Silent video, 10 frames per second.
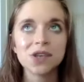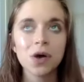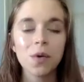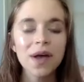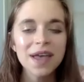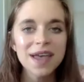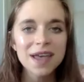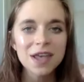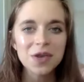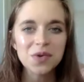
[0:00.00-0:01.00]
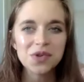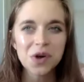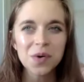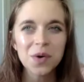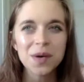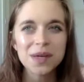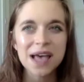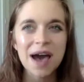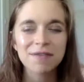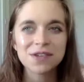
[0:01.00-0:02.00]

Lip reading: So you don't always have